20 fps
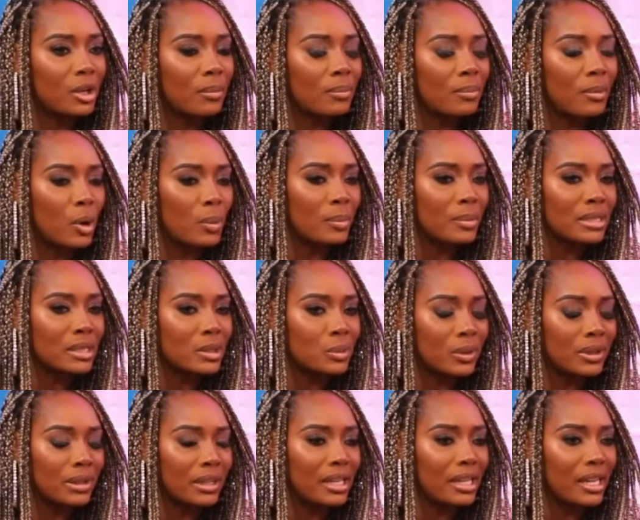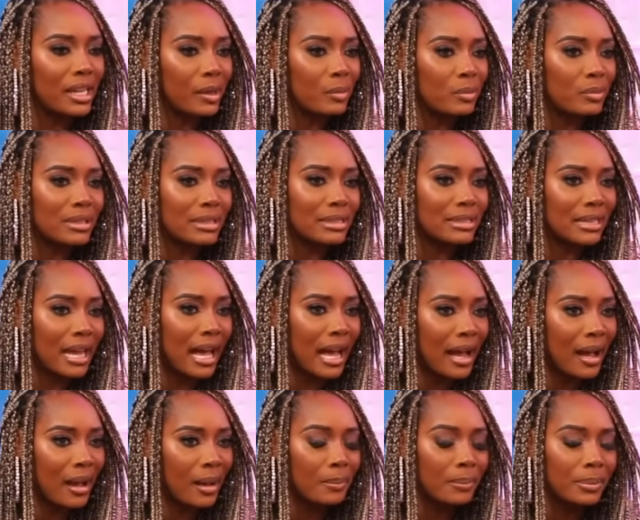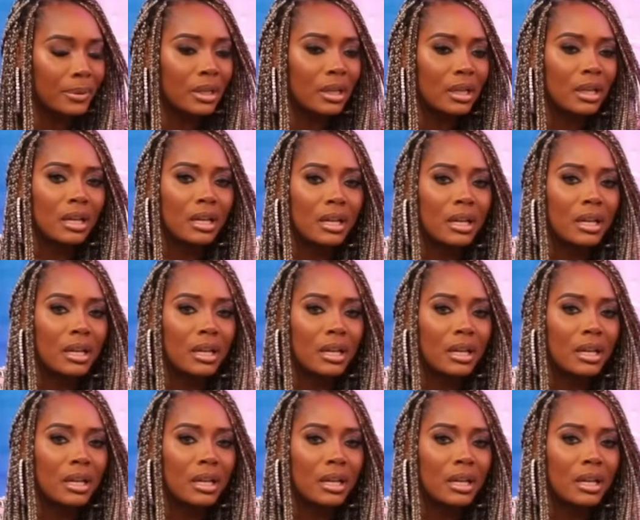M's out here moving like he's guilty.